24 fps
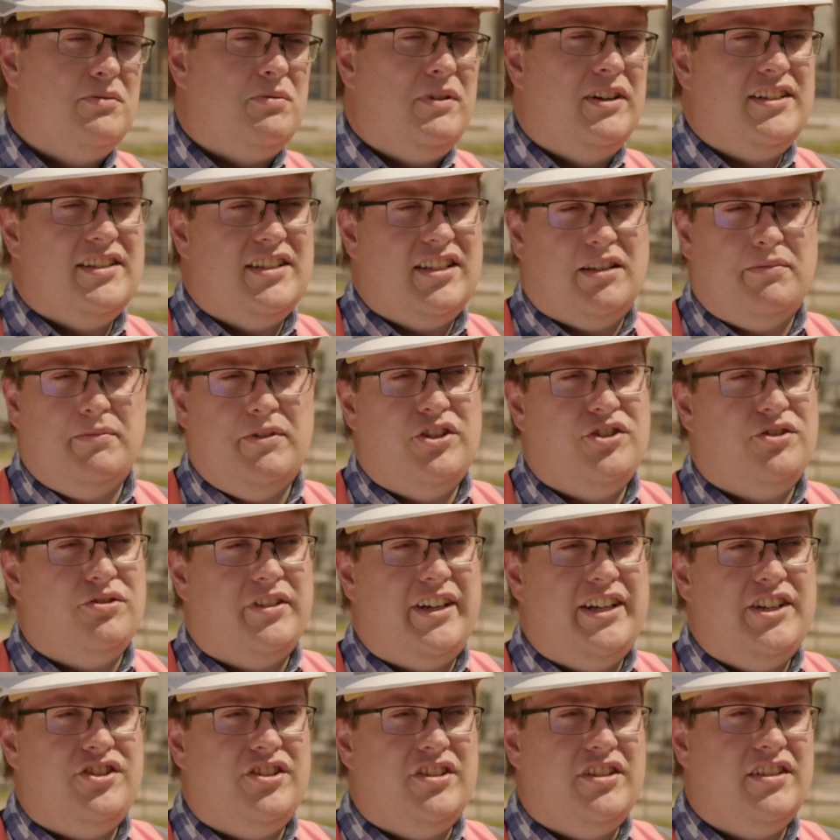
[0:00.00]
well as the commercial
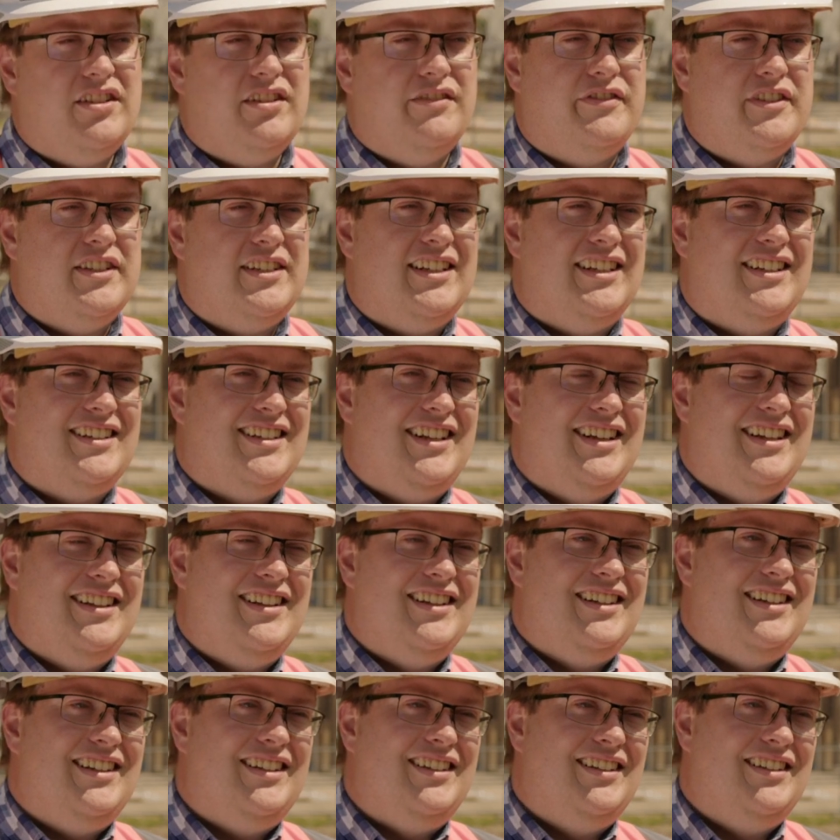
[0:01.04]
kitchen to facilitate
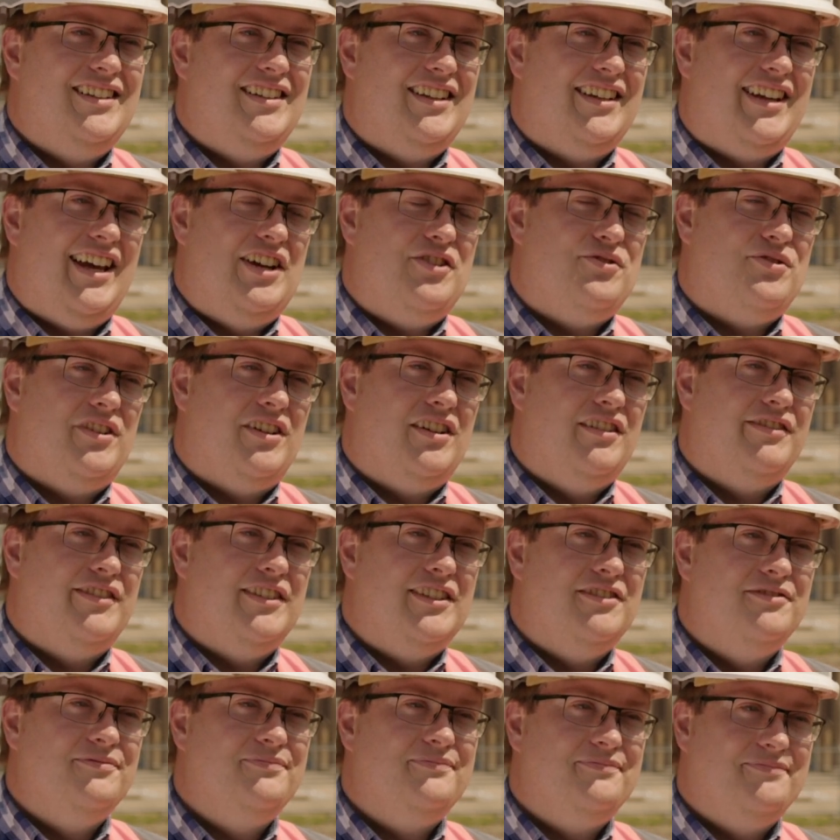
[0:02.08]
the catering
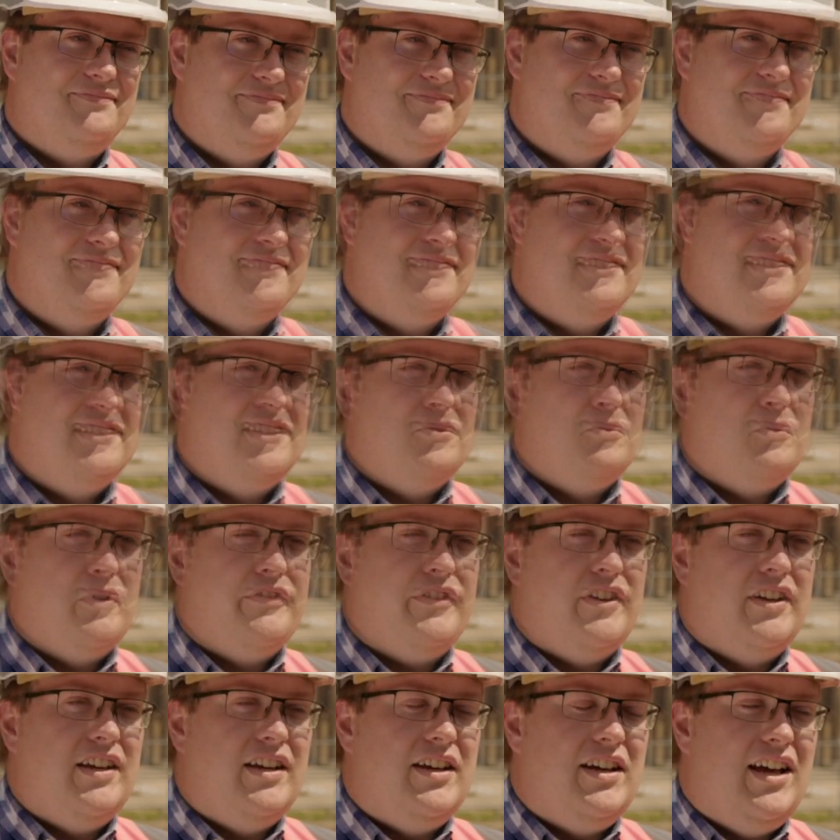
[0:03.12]
offer.
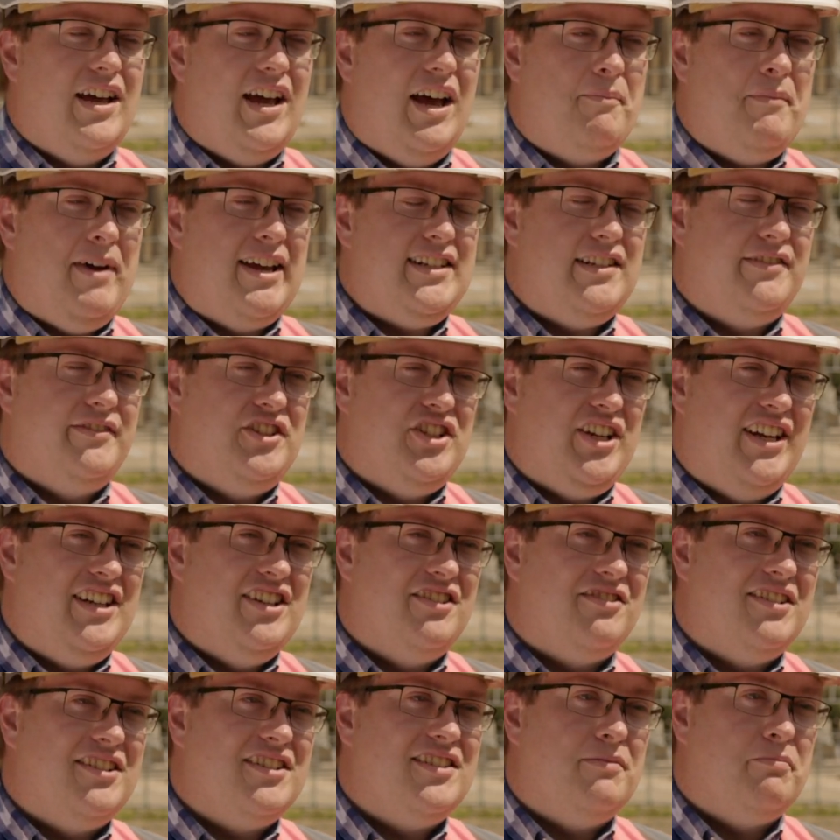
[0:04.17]
We've a massive
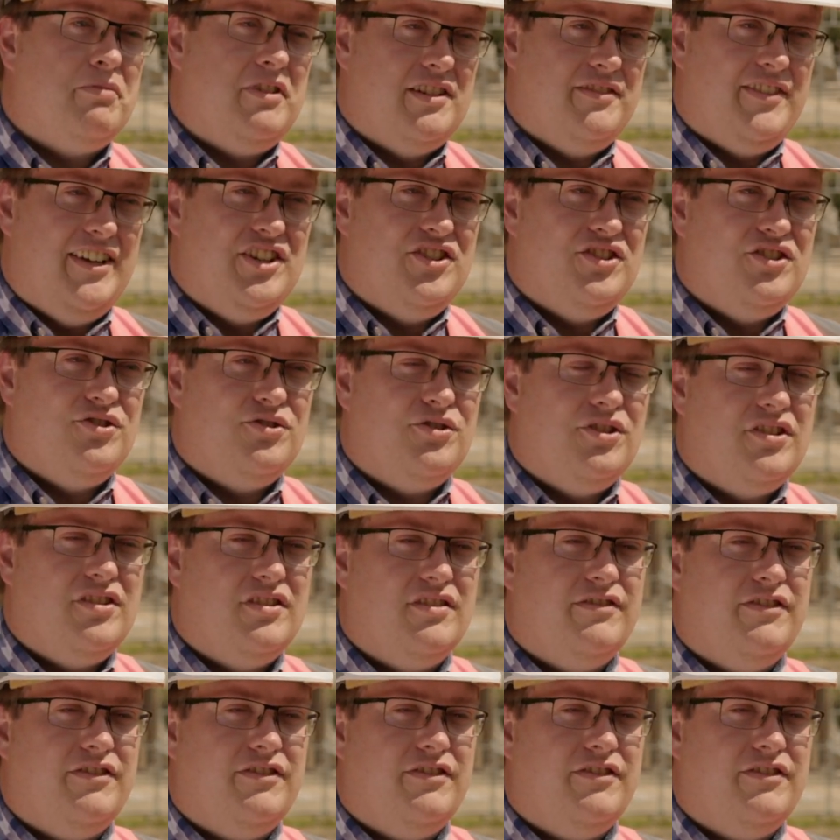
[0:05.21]
agenda as the Preservation Trust